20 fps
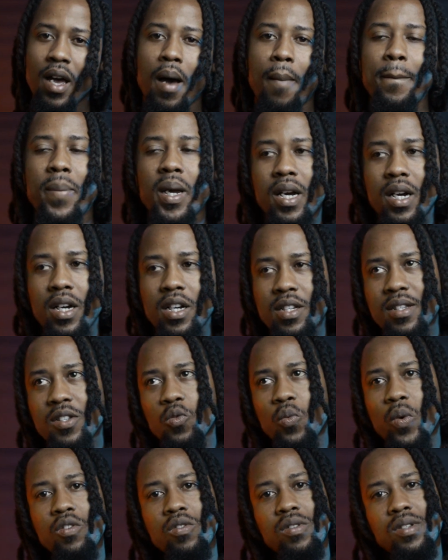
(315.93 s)
Because
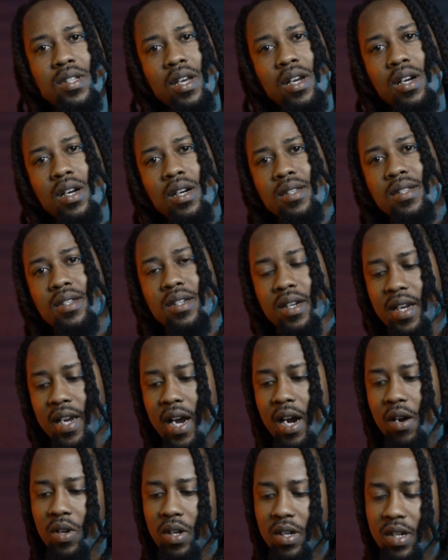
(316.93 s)
when you say concealed
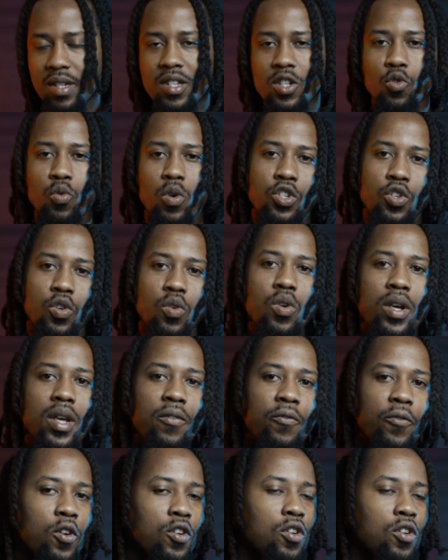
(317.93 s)
carry, this is what you're looking for.